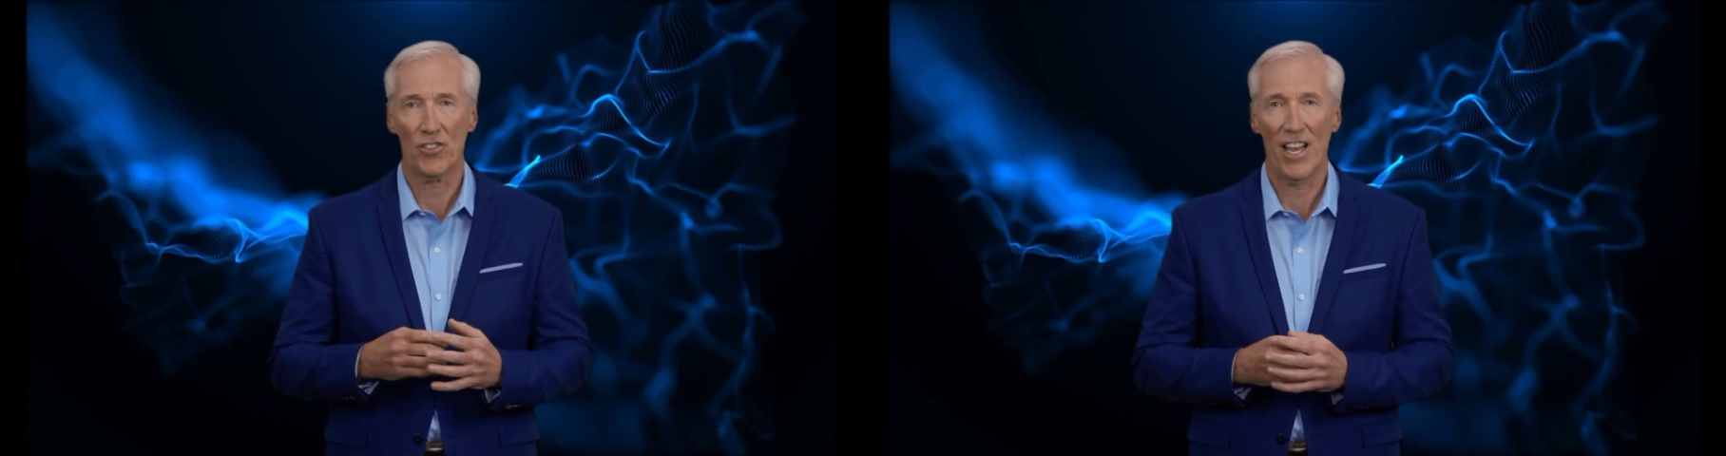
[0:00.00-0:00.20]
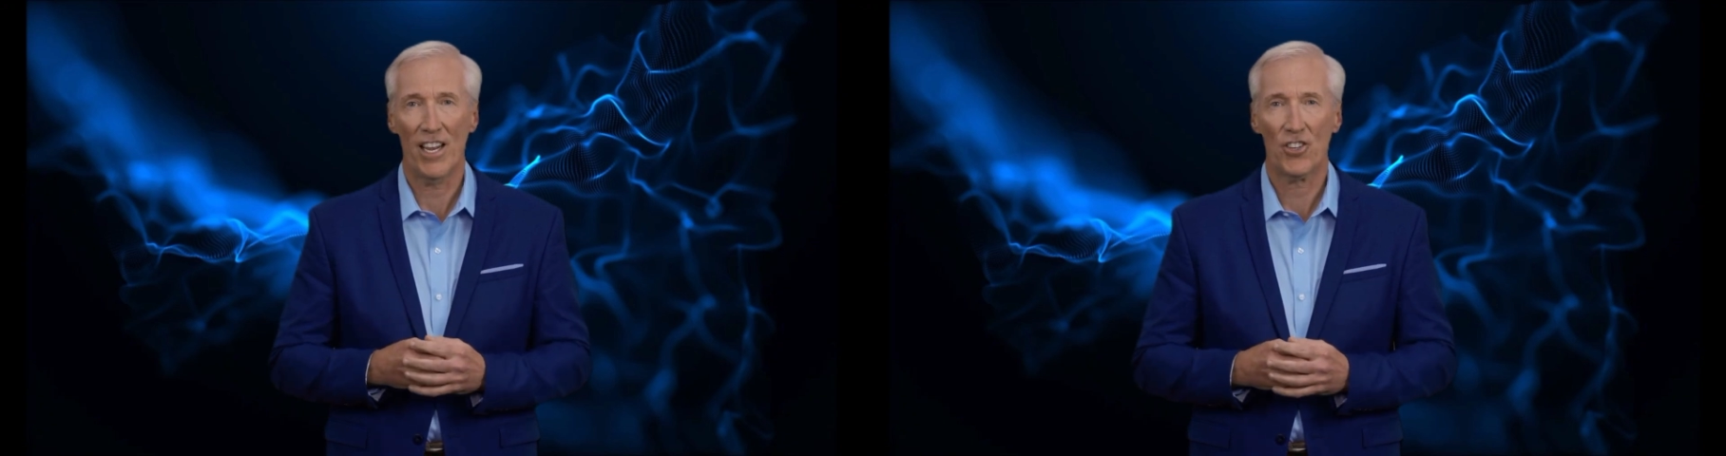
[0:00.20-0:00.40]

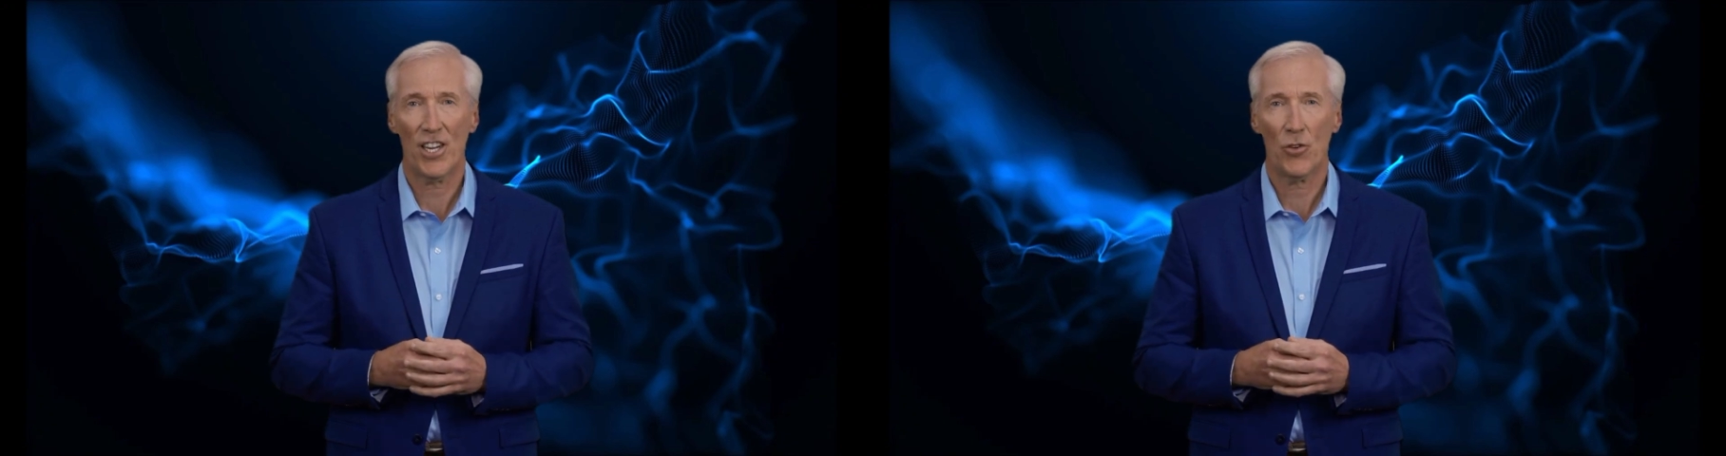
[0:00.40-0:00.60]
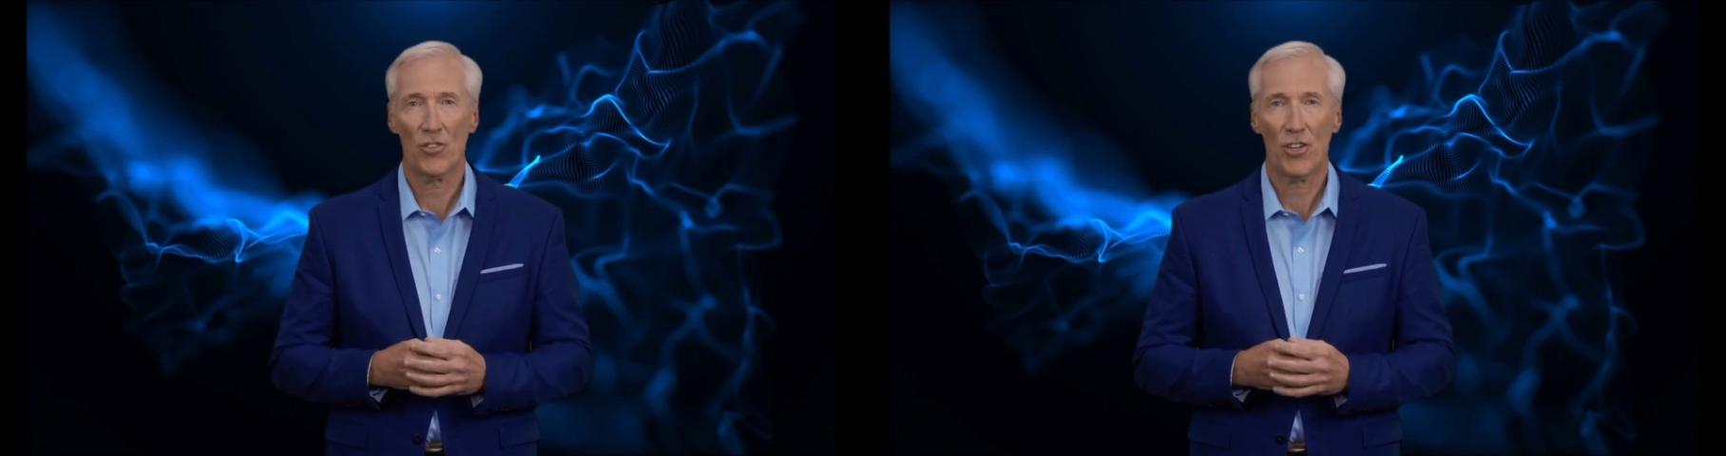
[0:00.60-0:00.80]
catch
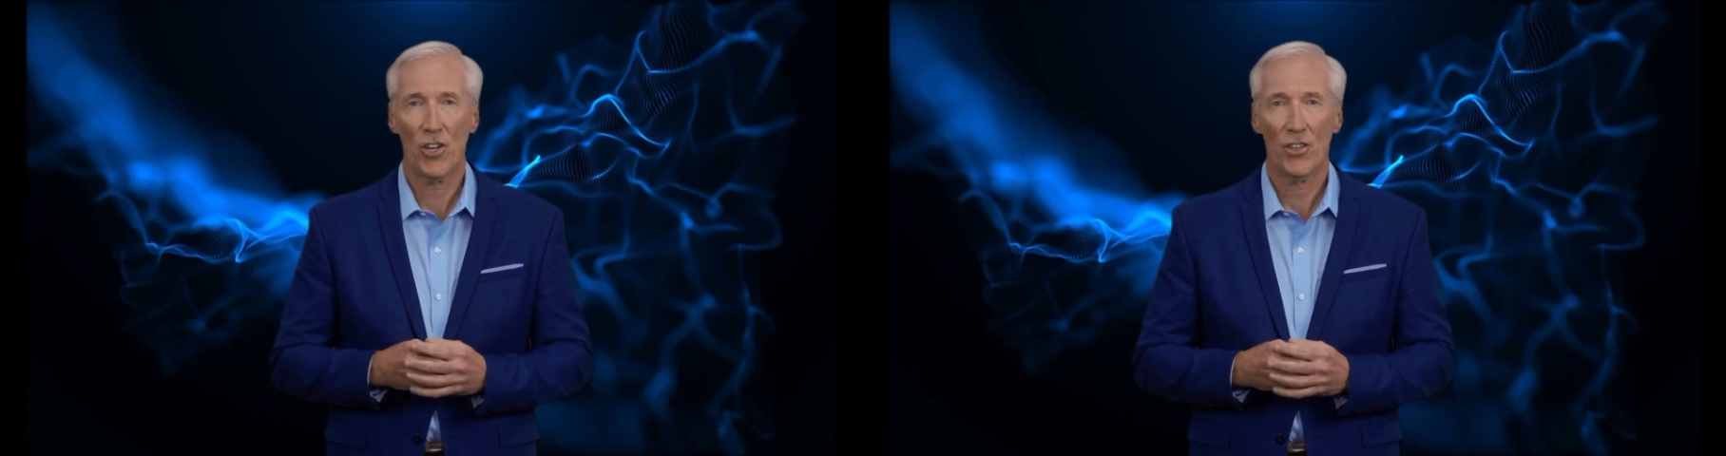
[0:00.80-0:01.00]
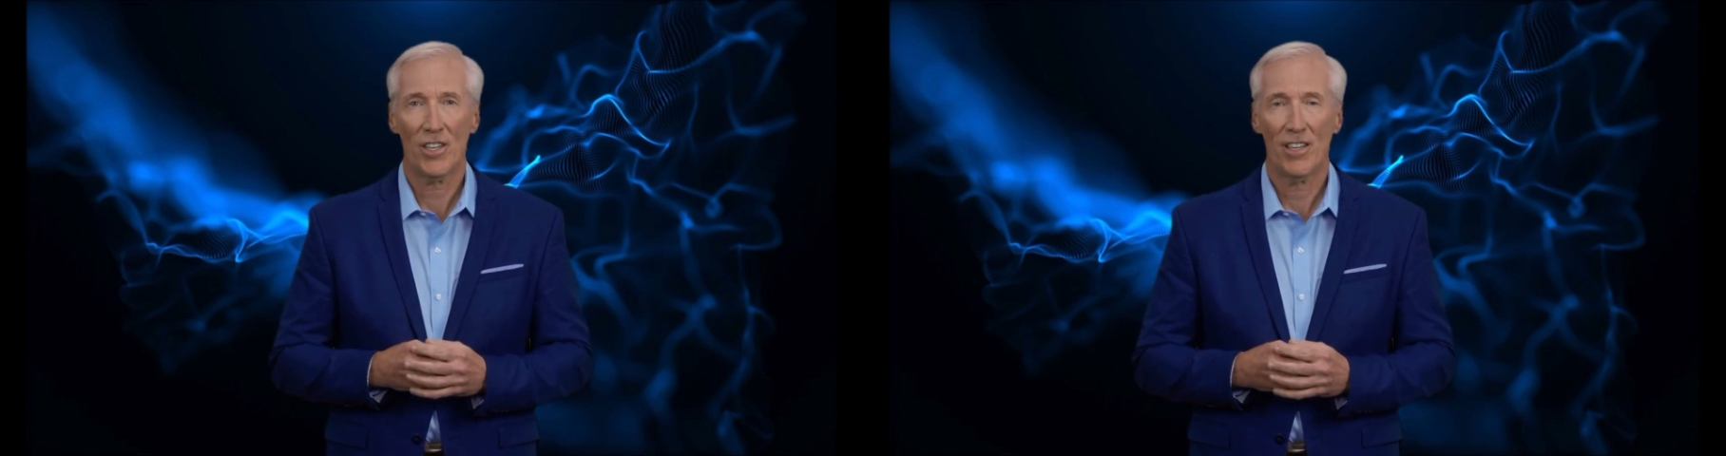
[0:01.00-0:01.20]
errors
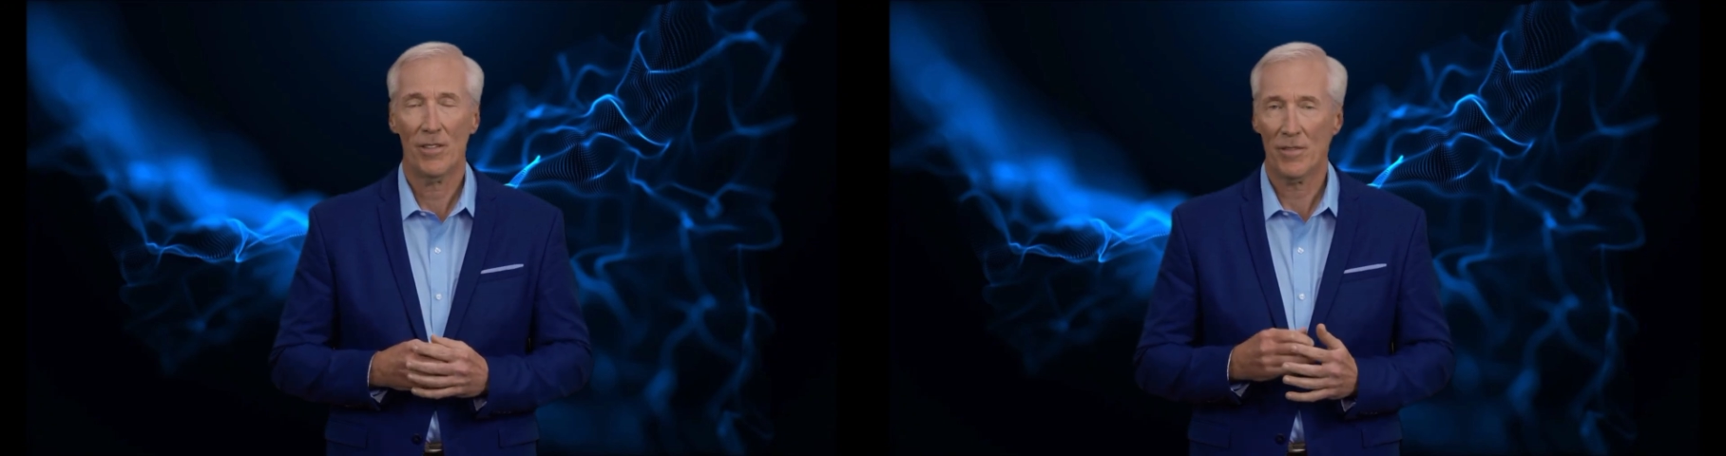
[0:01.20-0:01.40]
early,